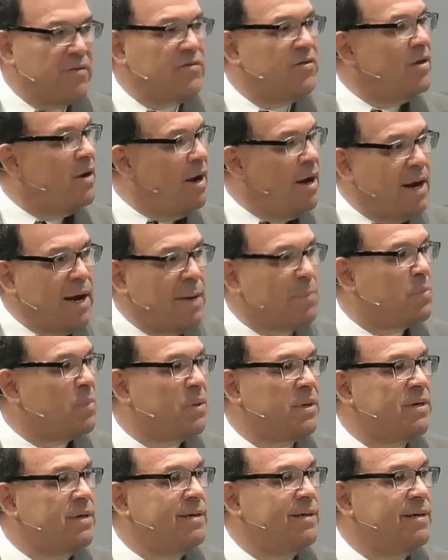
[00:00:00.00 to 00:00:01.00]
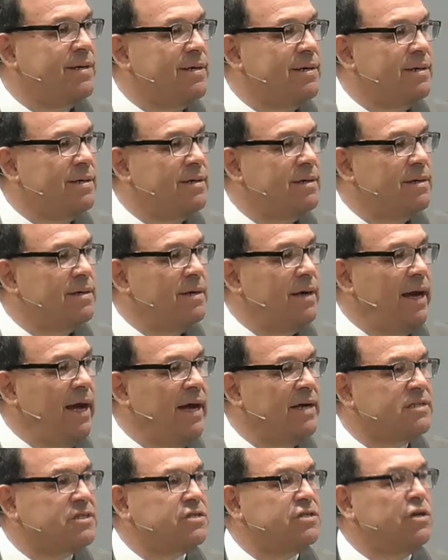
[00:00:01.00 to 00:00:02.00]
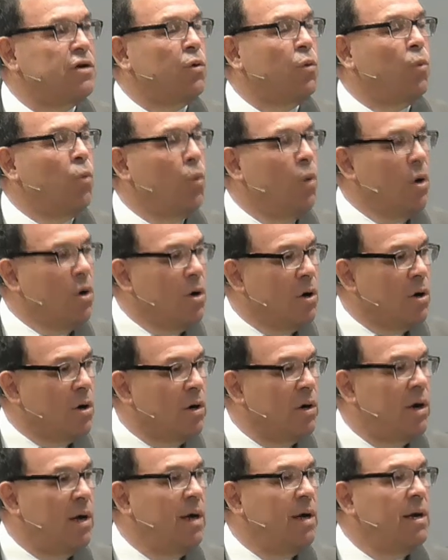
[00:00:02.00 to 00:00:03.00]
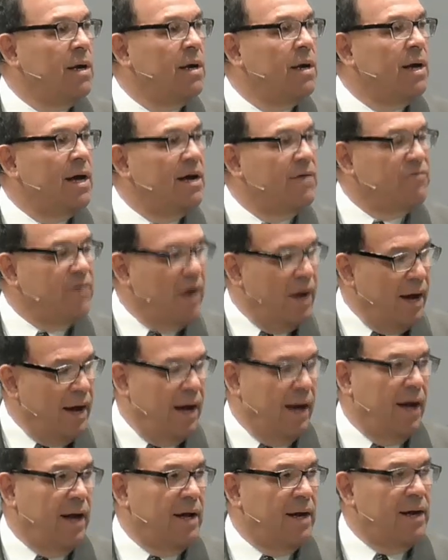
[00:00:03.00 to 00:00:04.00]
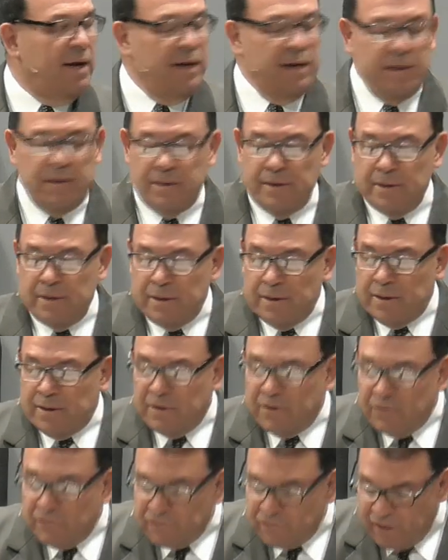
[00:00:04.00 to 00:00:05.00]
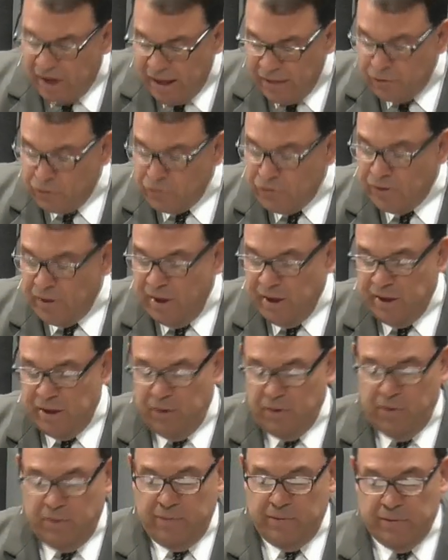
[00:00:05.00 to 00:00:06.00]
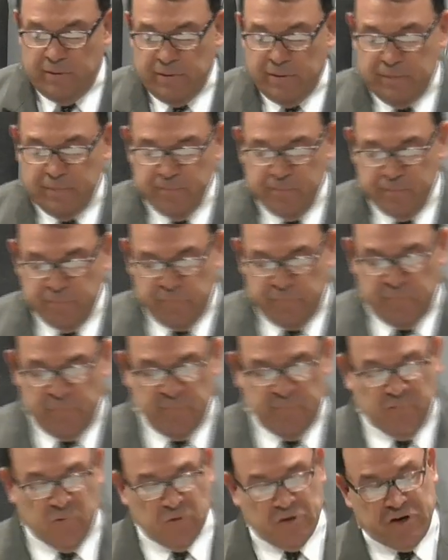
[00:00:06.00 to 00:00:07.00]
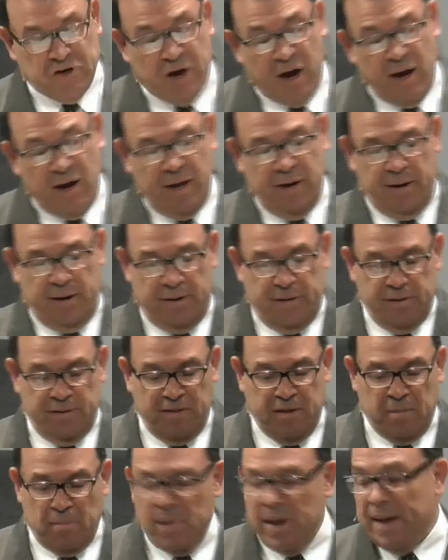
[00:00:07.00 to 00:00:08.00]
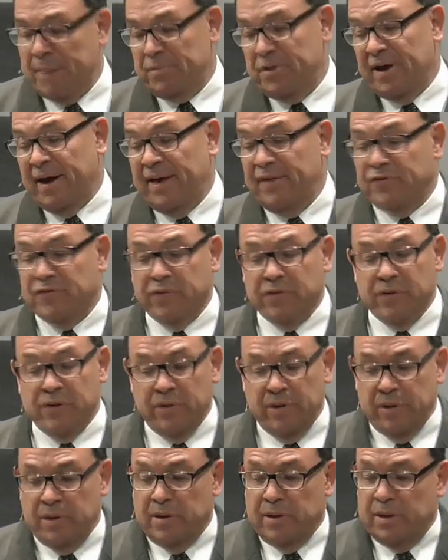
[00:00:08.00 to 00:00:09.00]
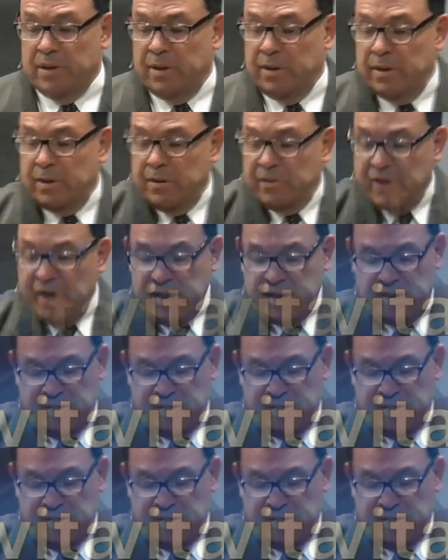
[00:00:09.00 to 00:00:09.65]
it up. It's the Word of God. Father, thank you for John the baptizer. Thank you